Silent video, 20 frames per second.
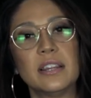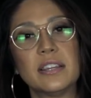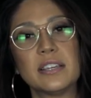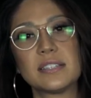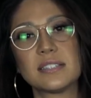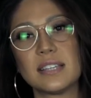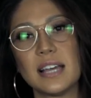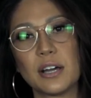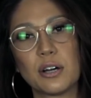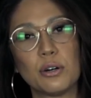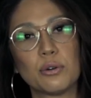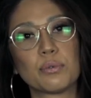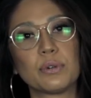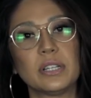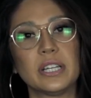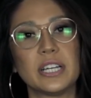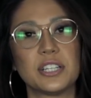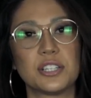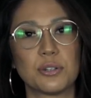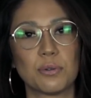This cycle
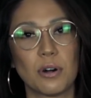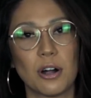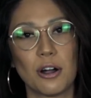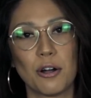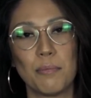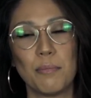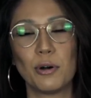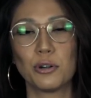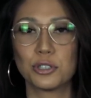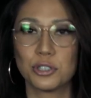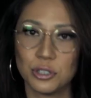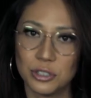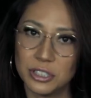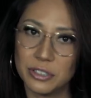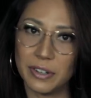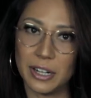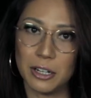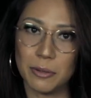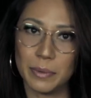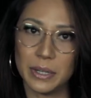relates to our emotional
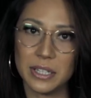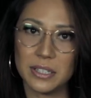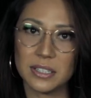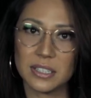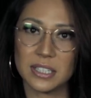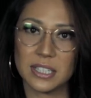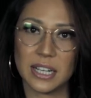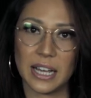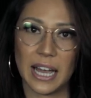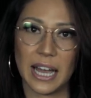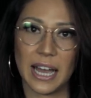development